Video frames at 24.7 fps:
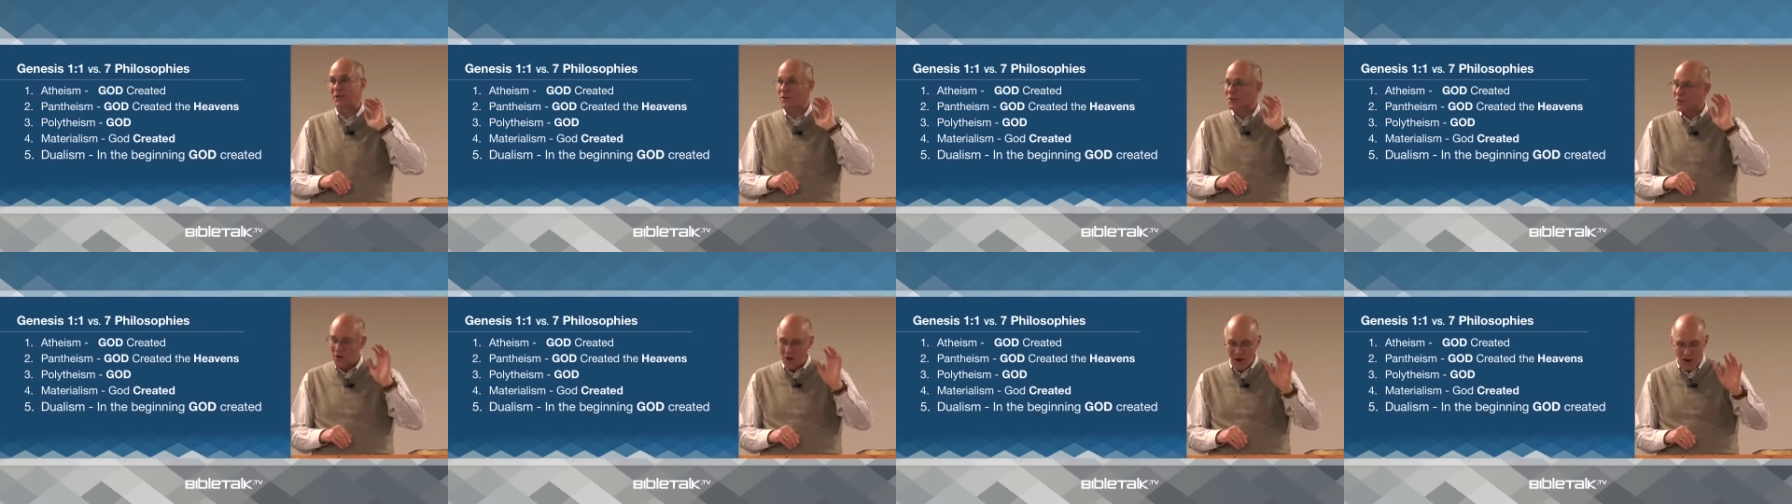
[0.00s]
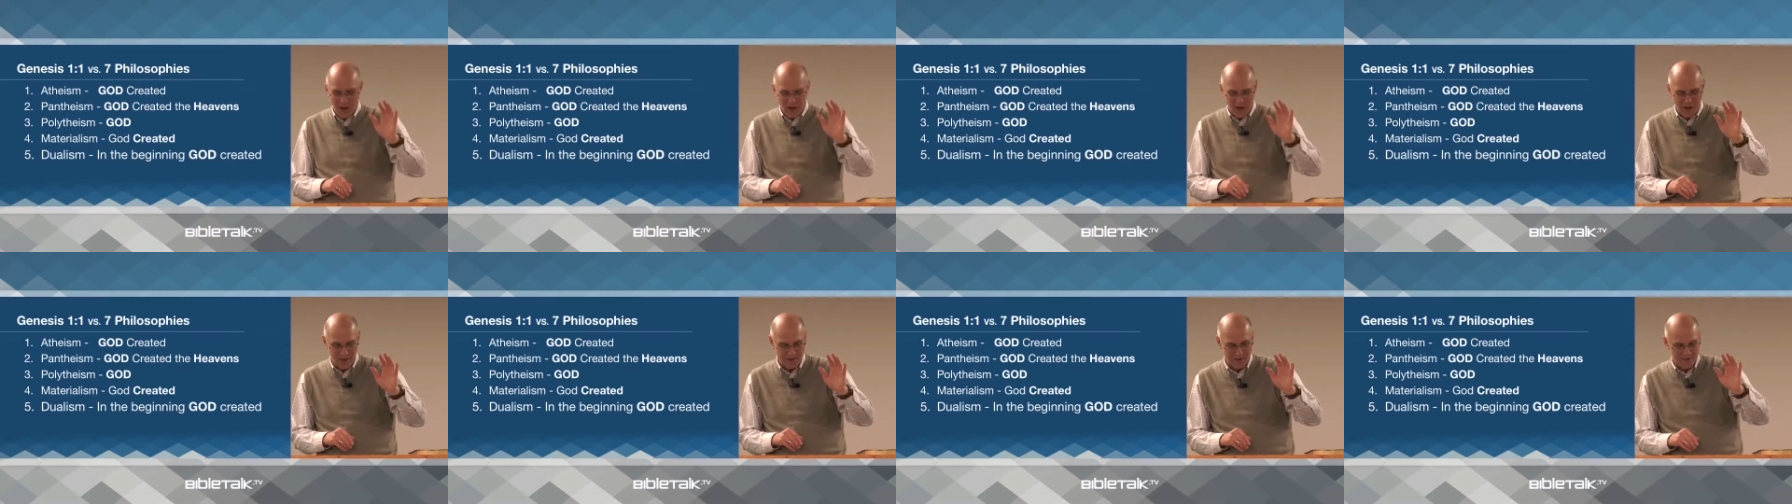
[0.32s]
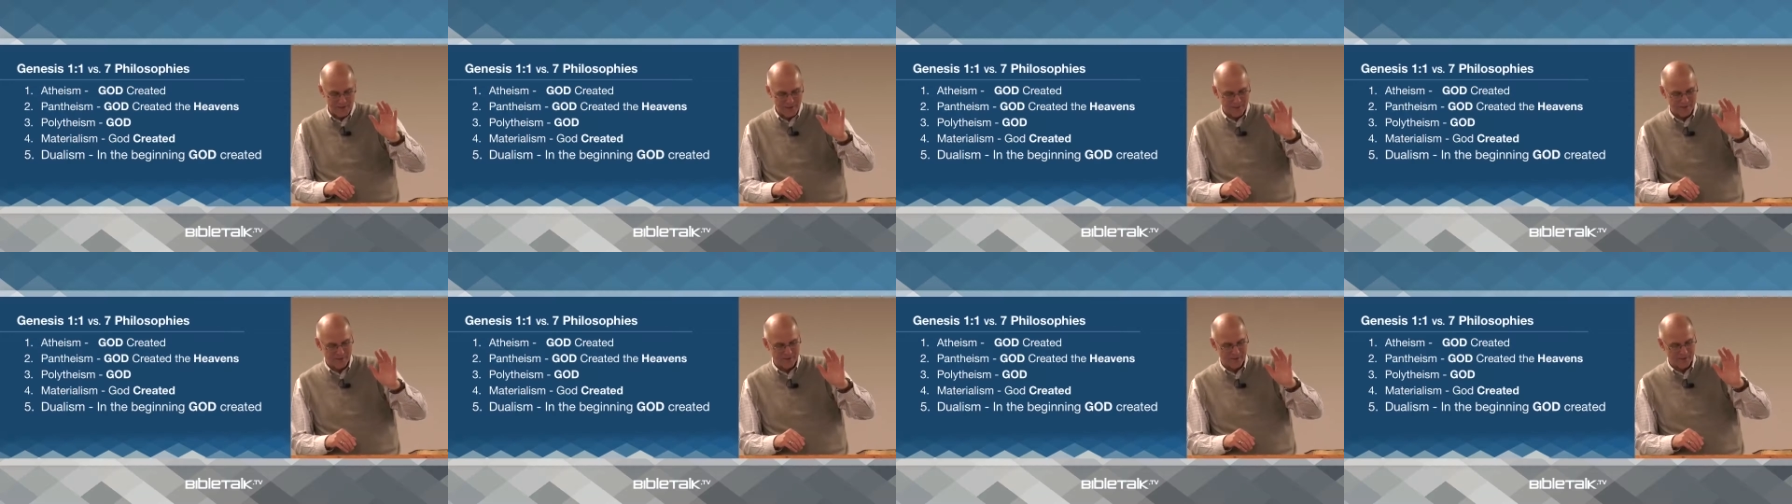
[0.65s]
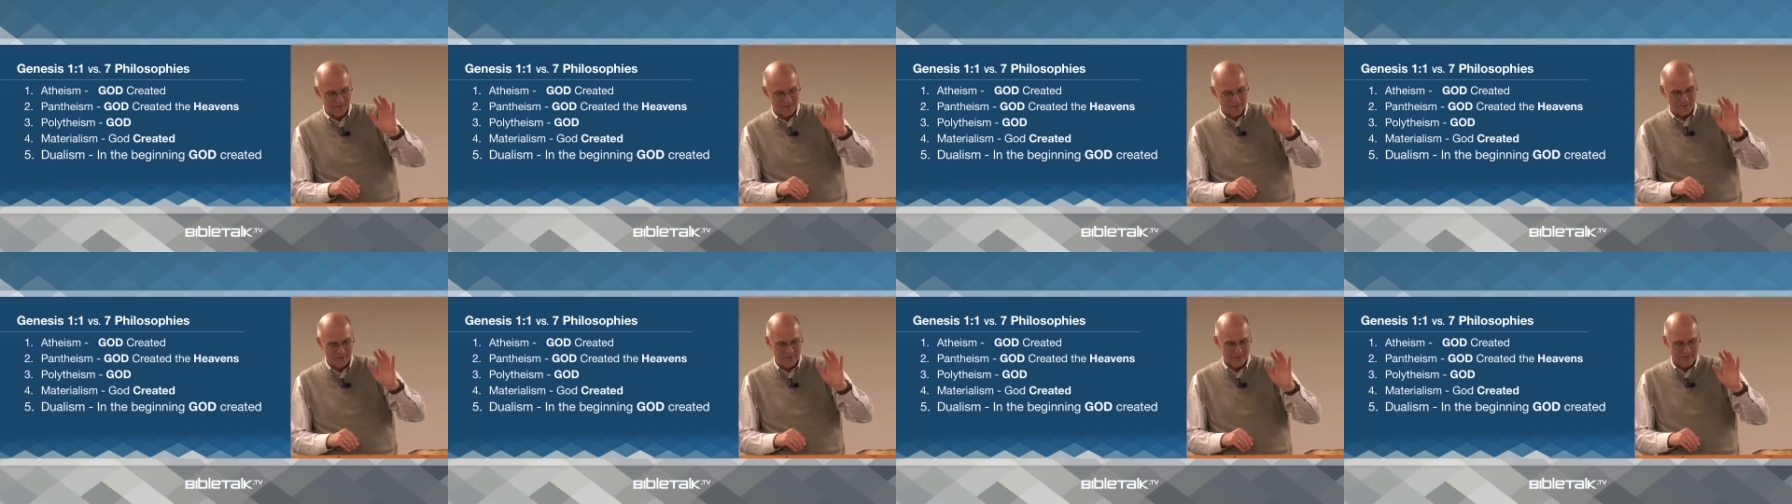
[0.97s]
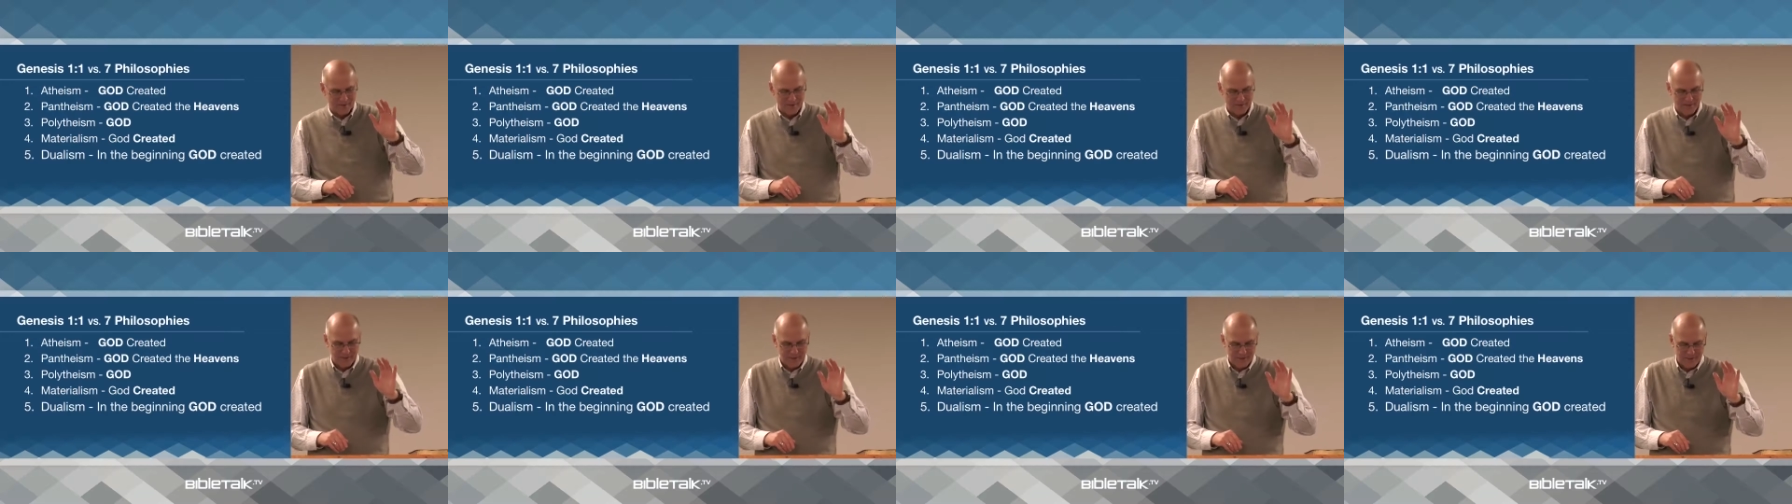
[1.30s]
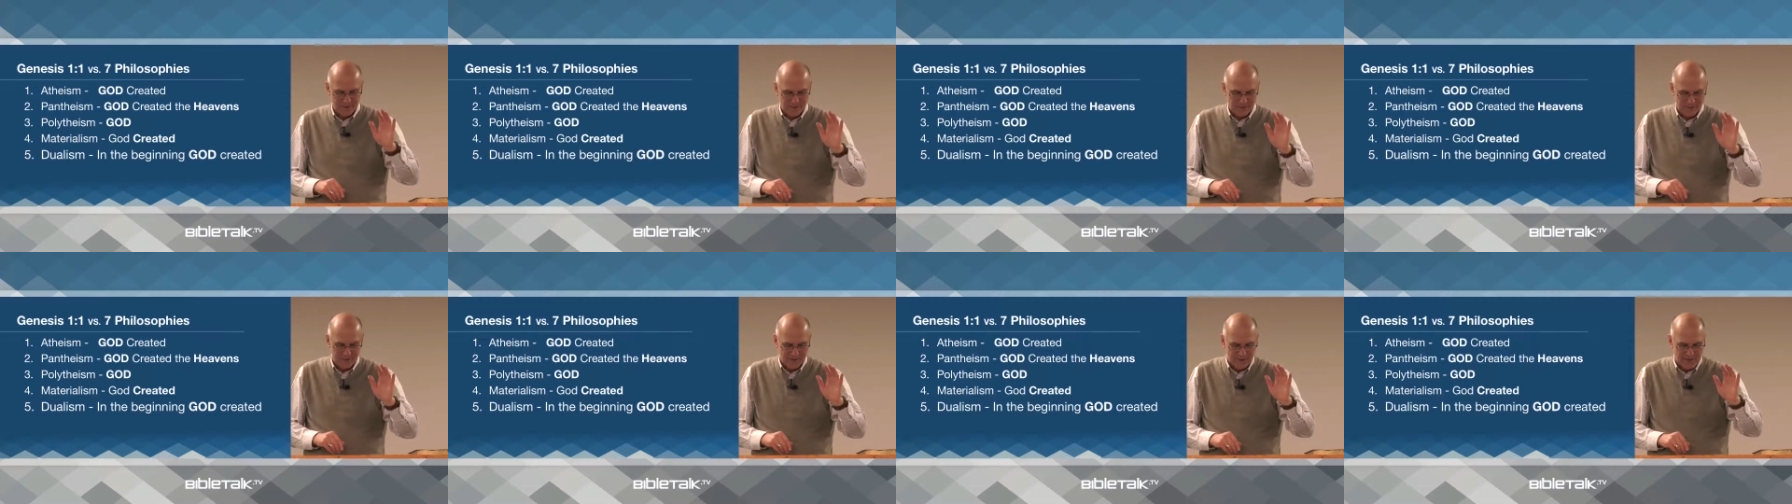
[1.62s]
God.
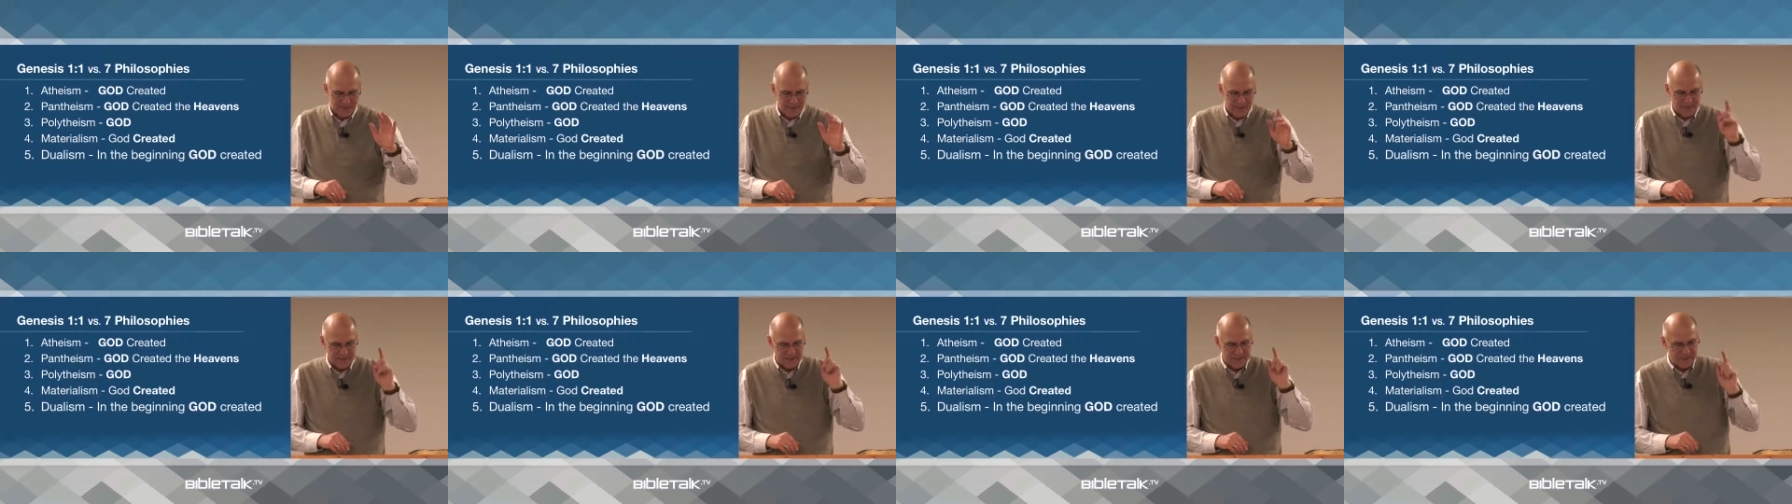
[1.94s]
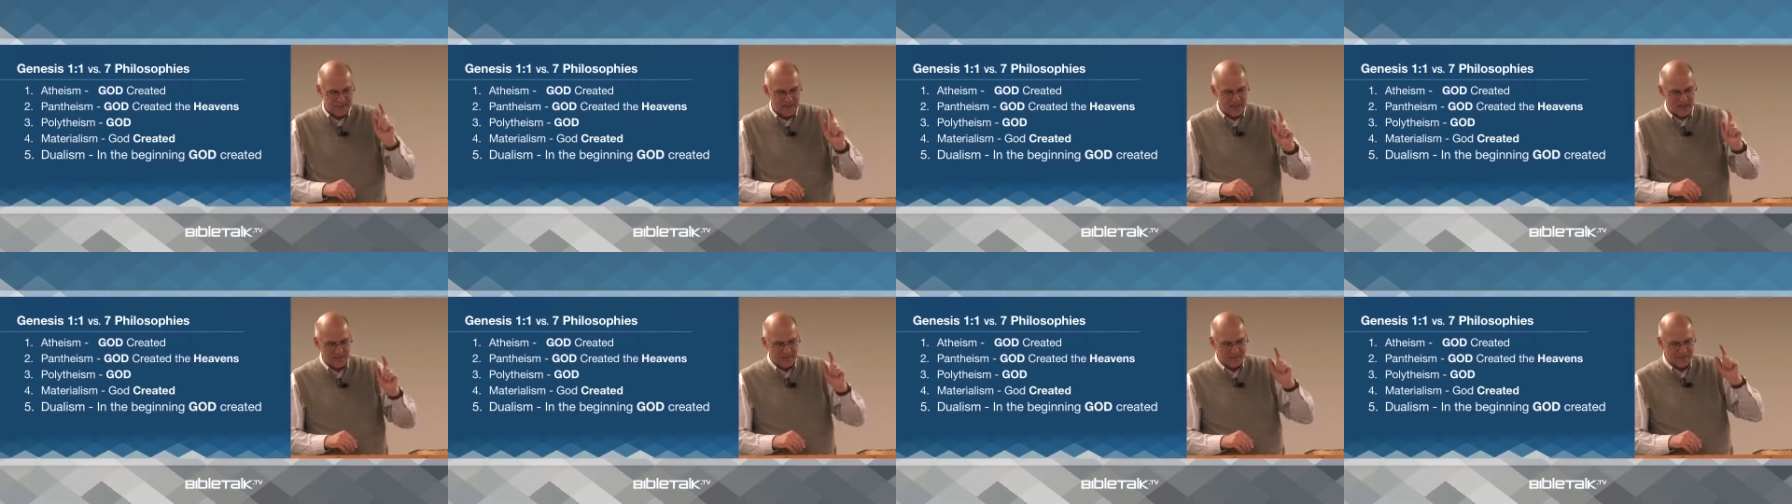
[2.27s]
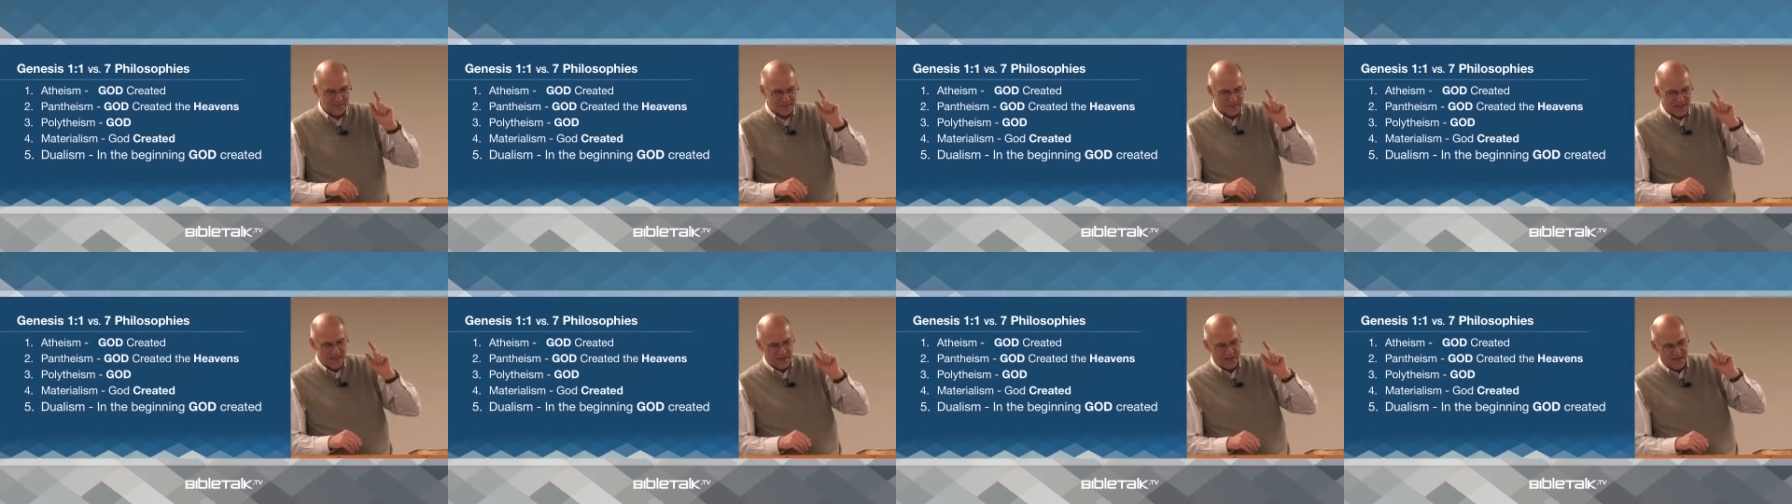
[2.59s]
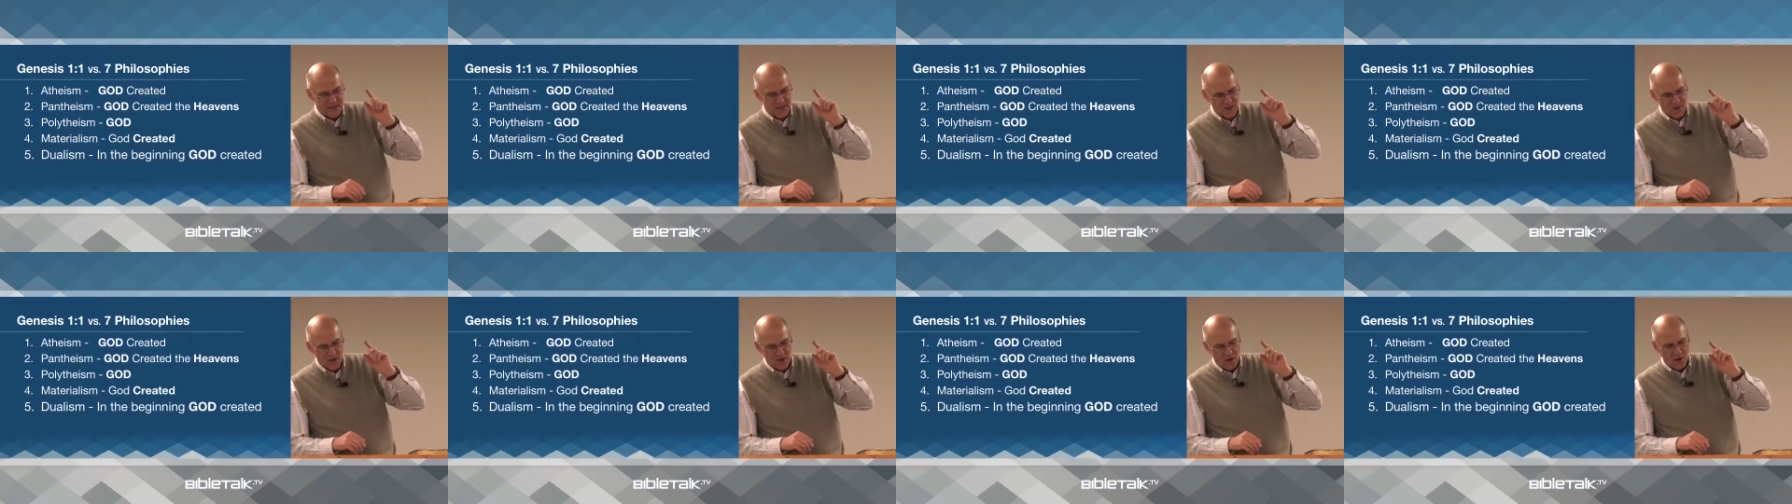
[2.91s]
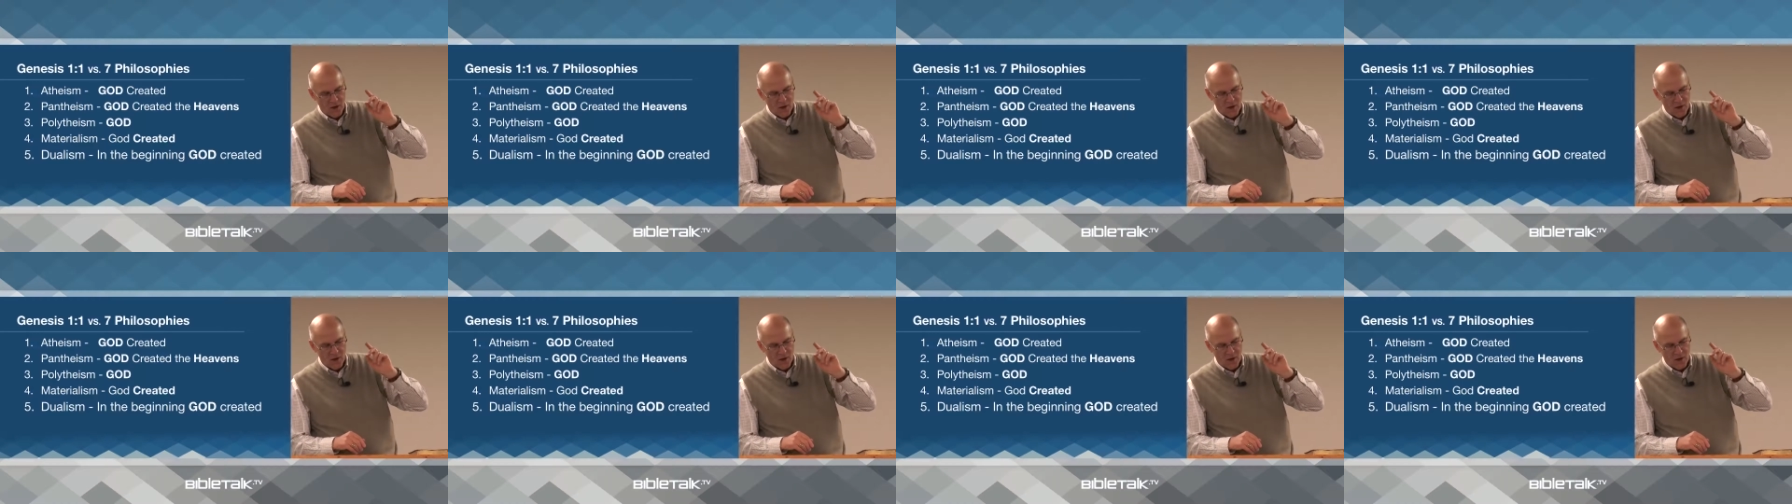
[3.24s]
It states that